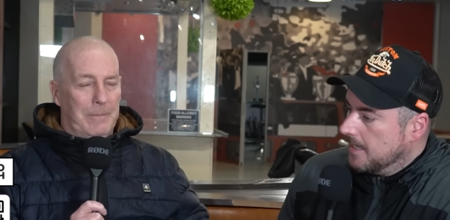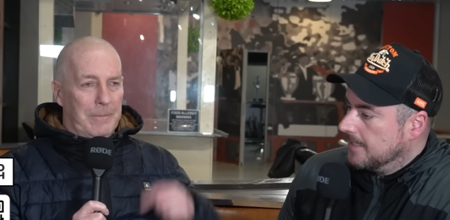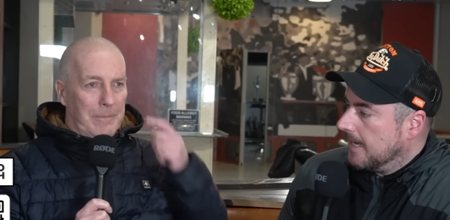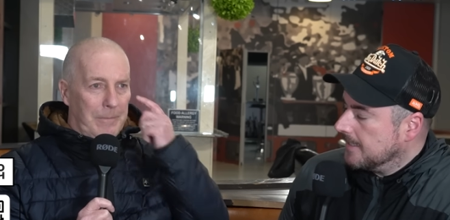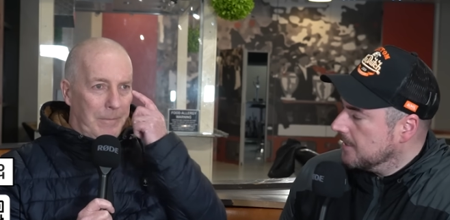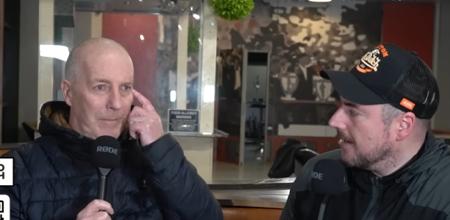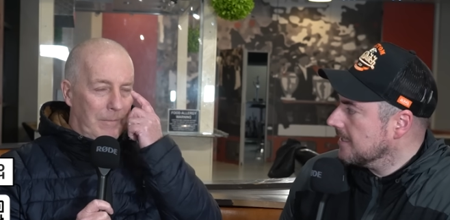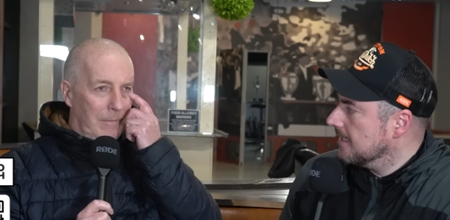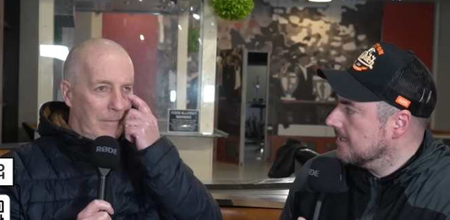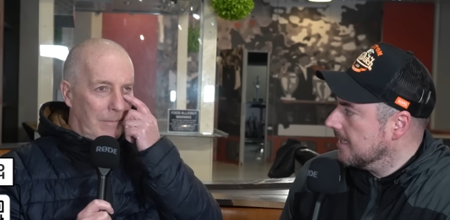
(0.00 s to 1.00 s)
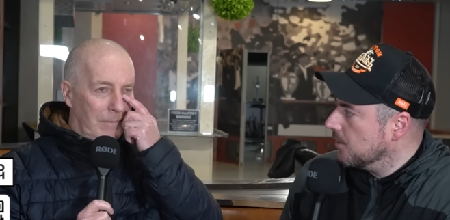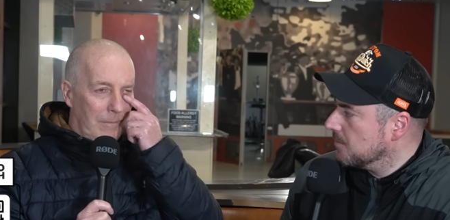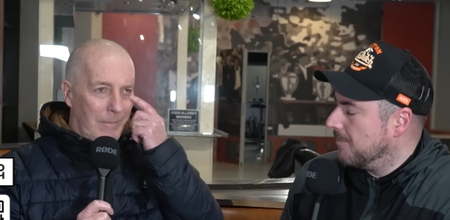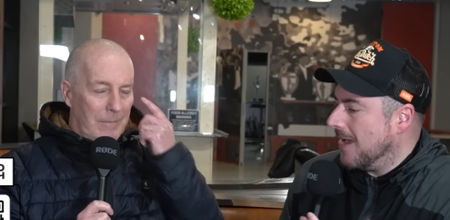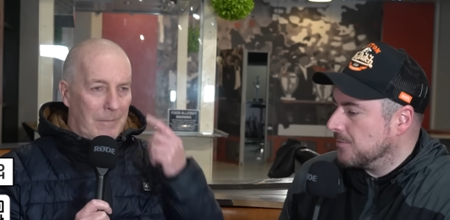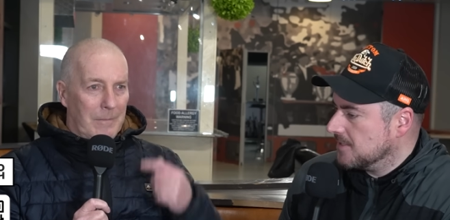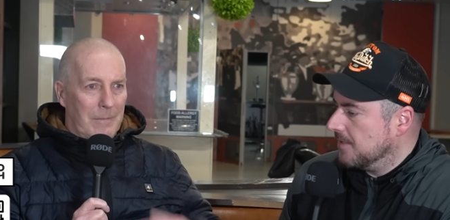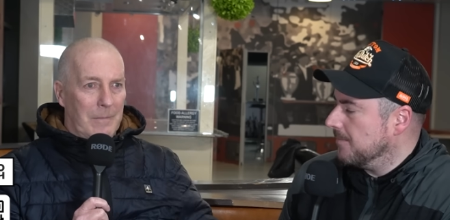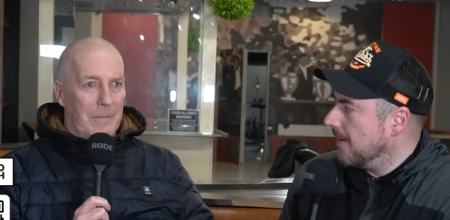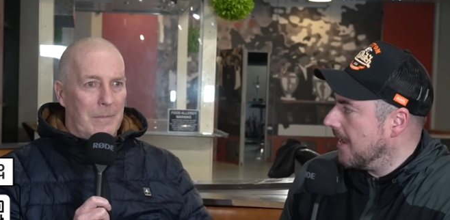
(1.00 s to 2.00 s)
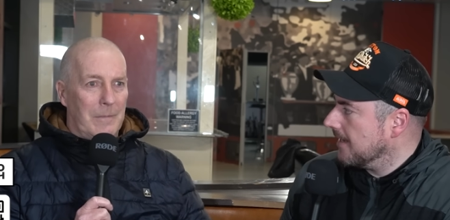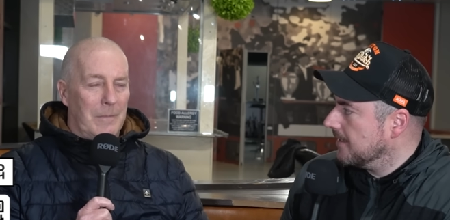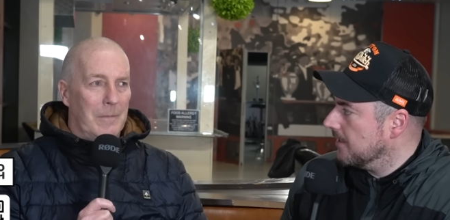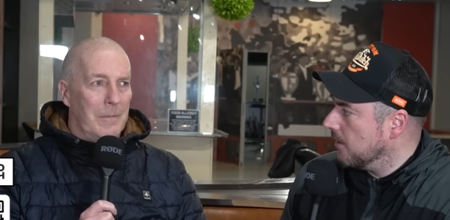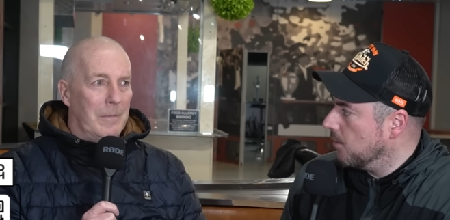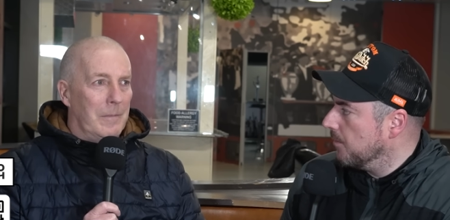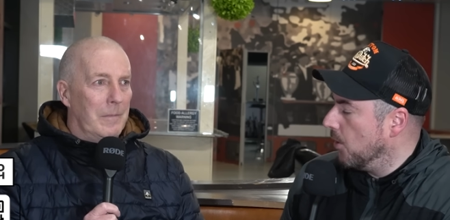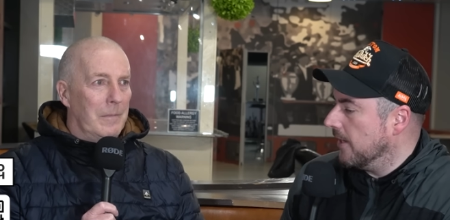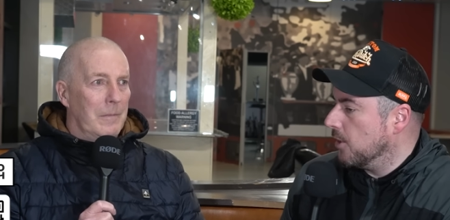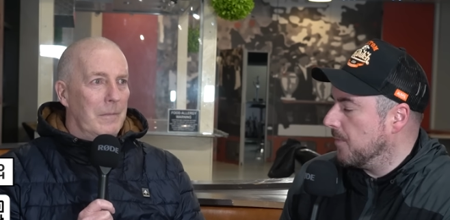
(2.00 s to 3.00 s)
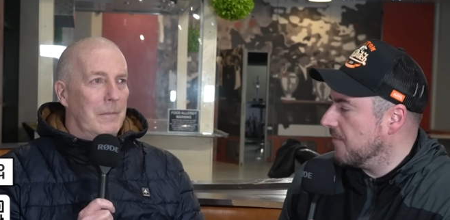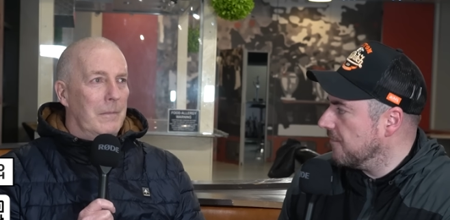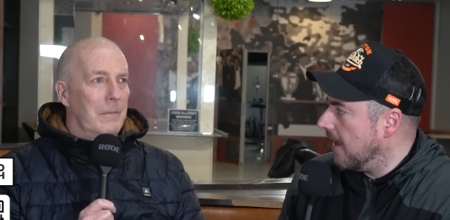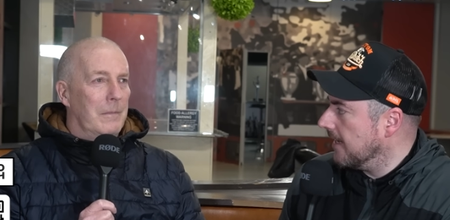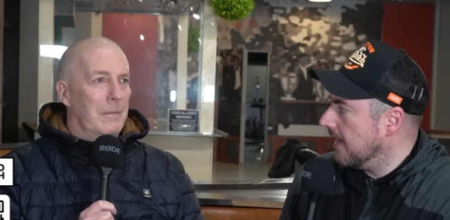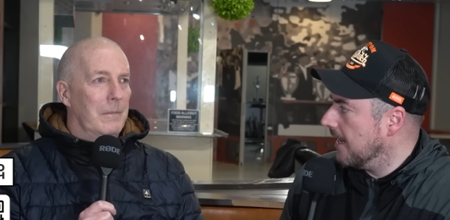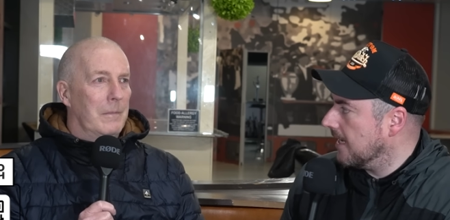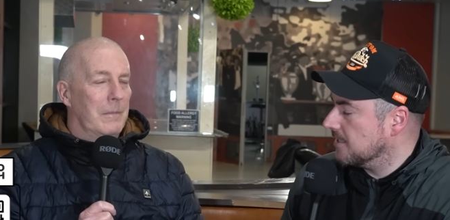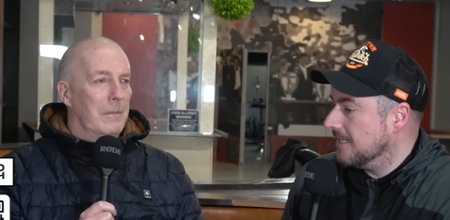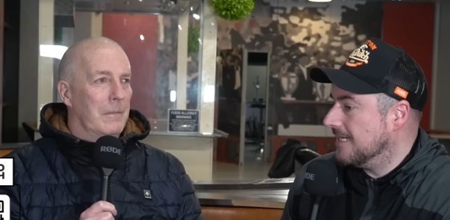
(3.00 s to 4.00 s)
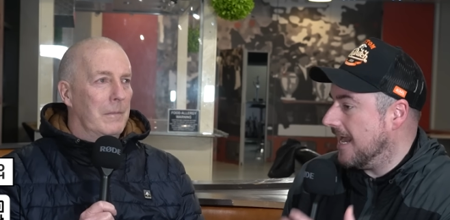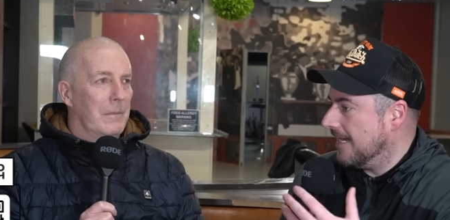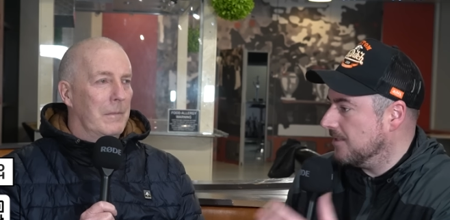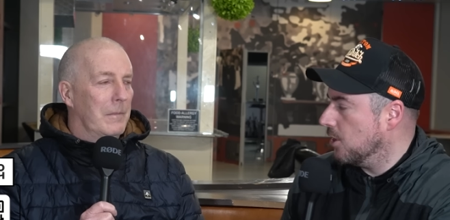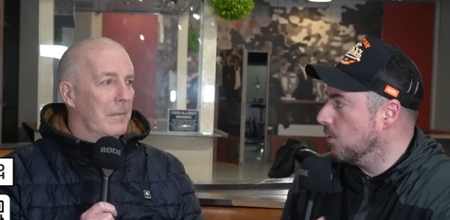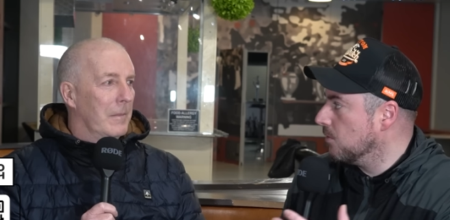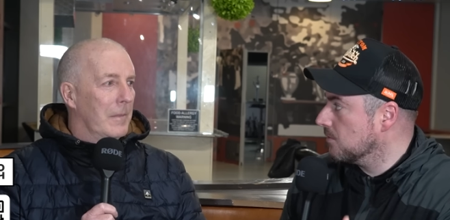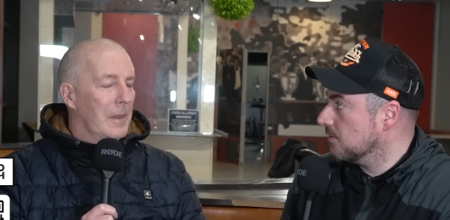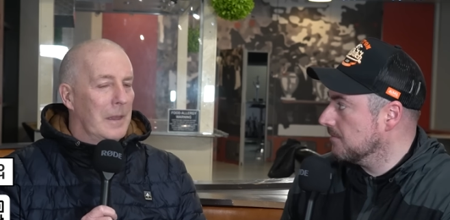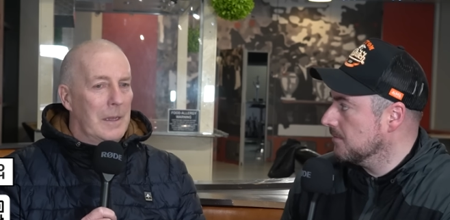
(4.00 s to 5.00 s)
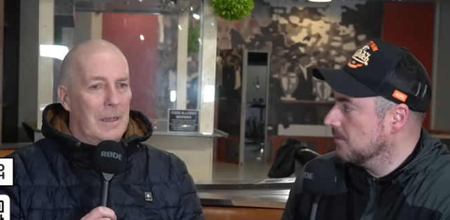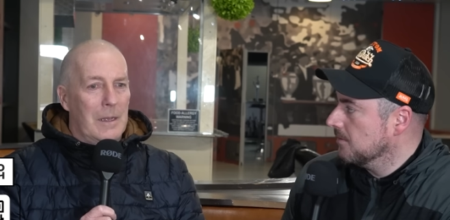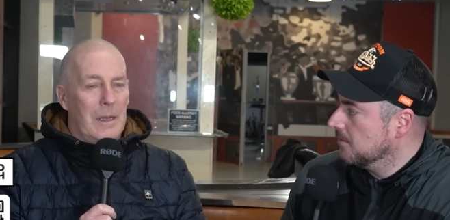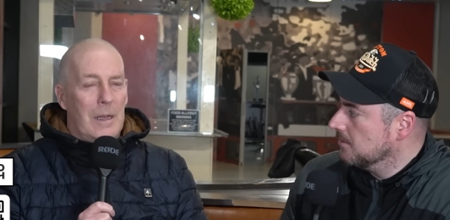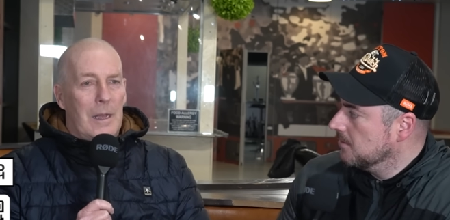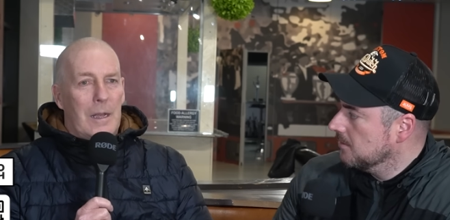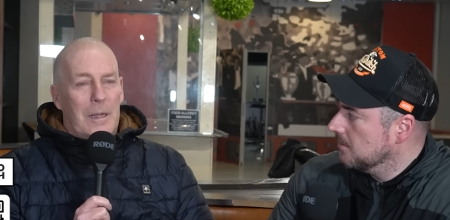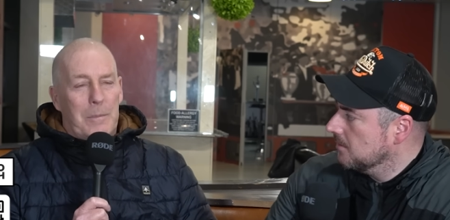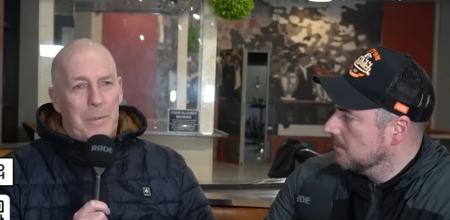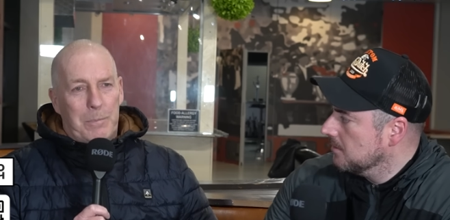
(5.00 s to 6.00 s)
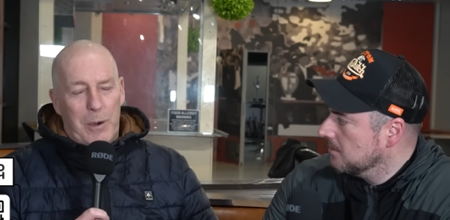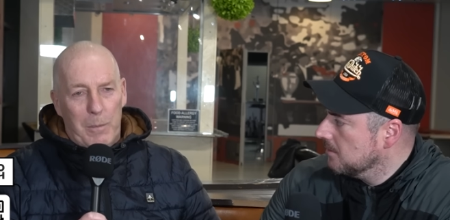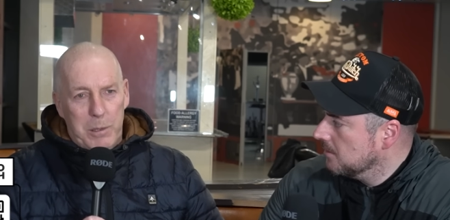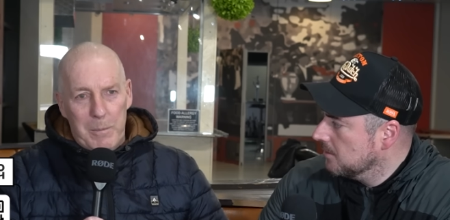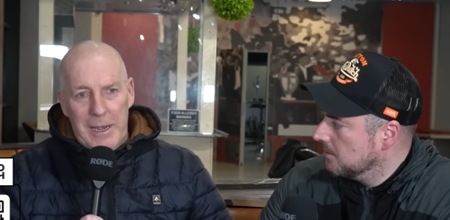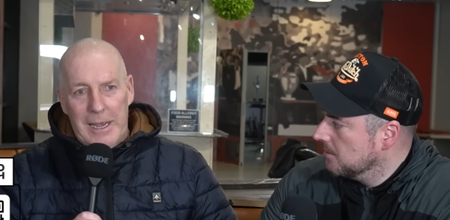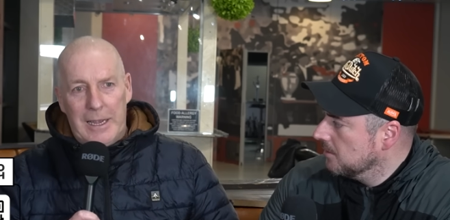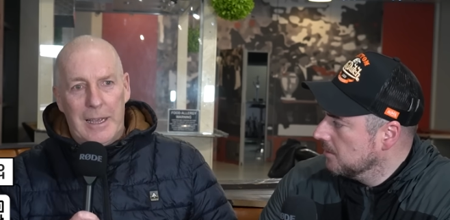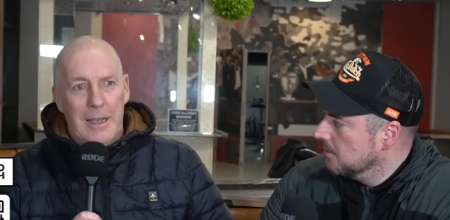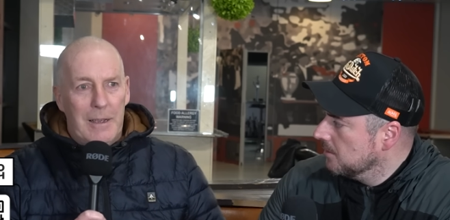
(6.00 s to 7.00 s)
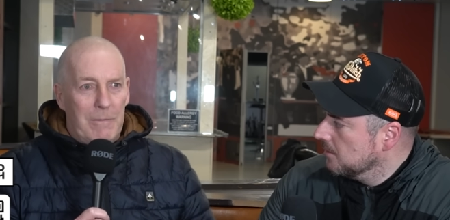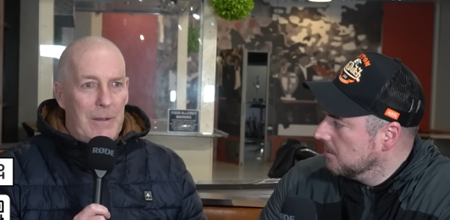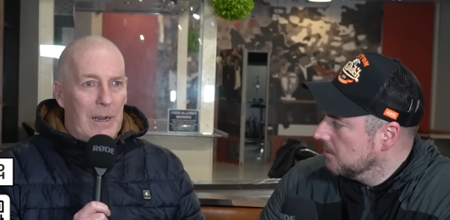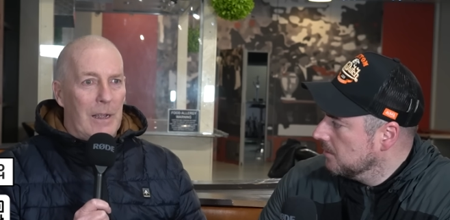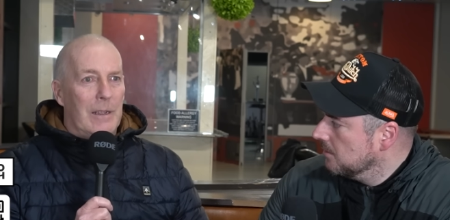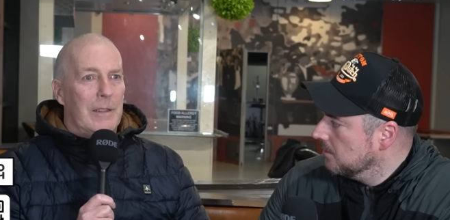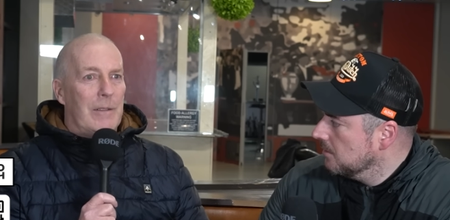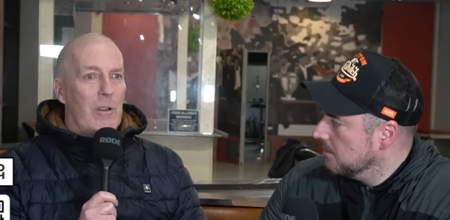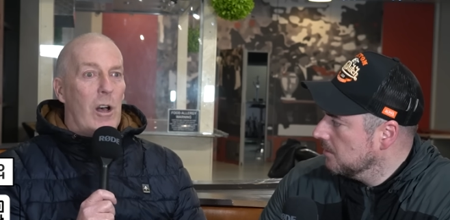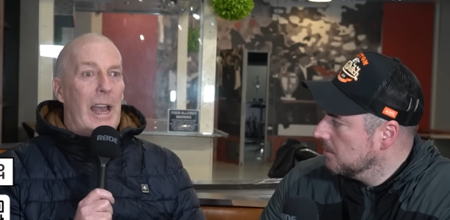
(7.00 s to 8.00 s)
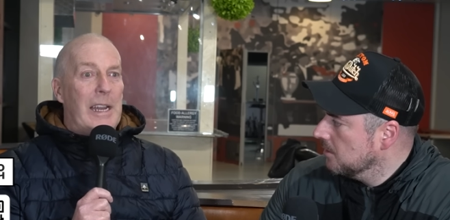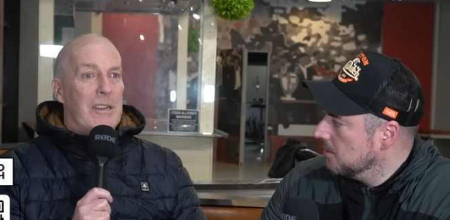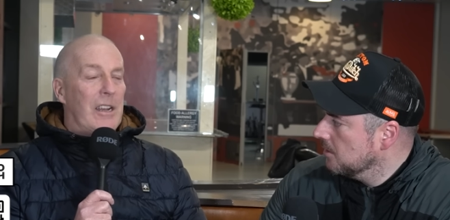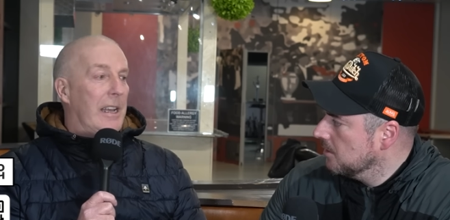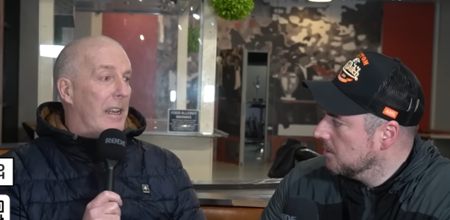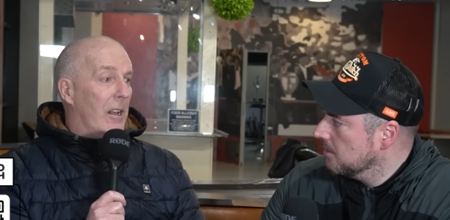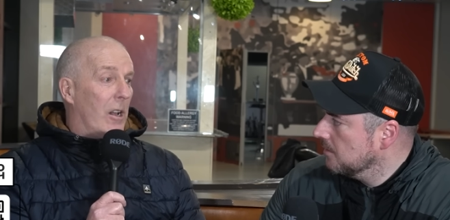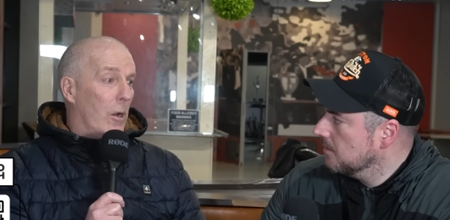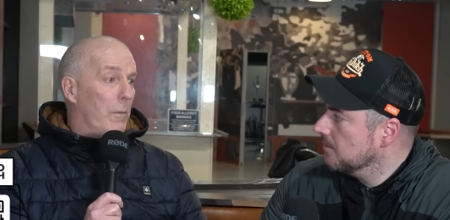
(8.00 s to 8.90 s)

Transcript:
Speaker 1: can you actually see us bouncing back, you know, putting up a fight and actually getting goals?
Speaker 2: Problem here, Villa, they've got energy all